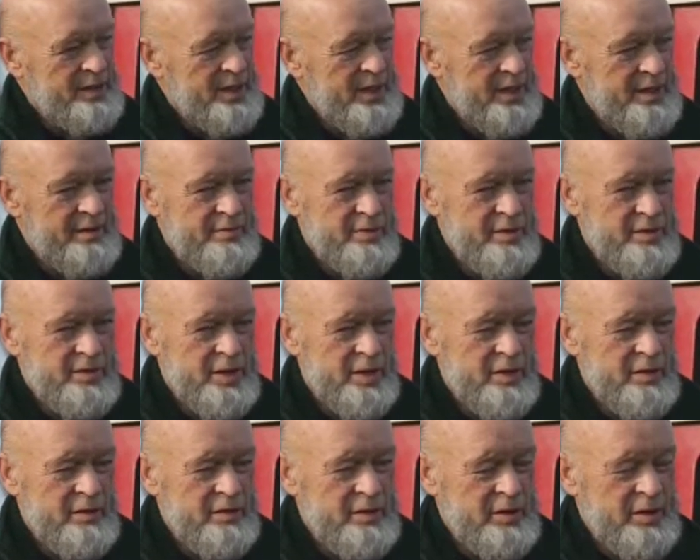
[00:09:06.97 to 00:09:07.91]
That's a hell
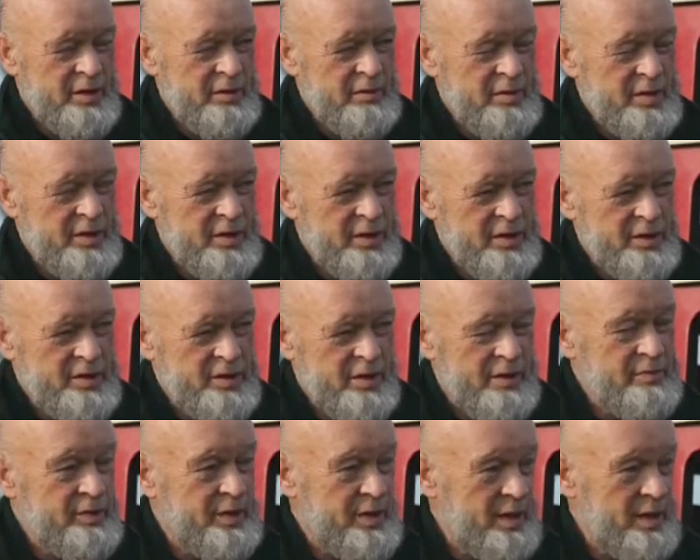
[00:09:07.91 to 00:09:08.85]
of a show. Yeah, it
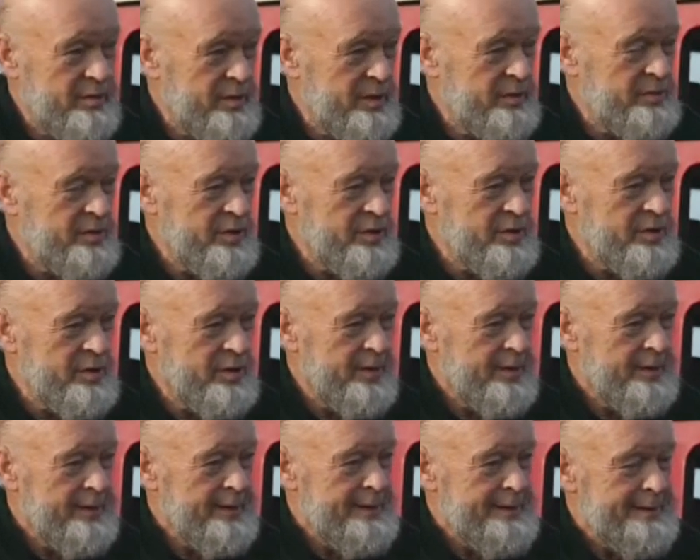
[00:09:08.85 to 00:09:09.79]
really is. You have to come and have a
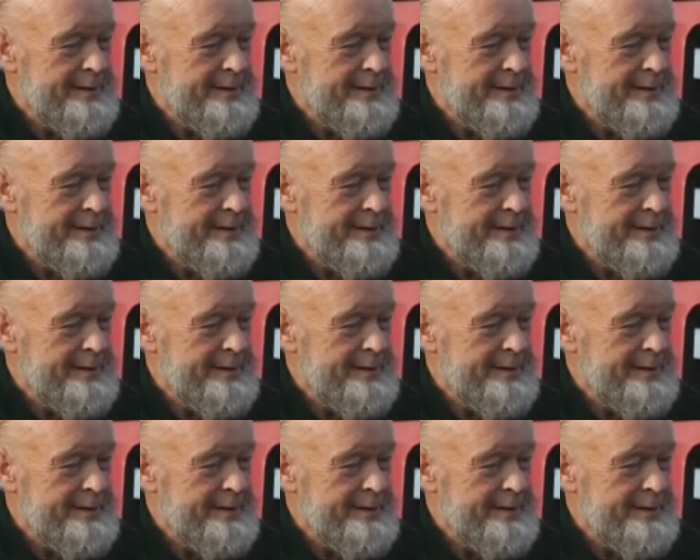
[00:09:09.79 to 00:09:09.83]
look.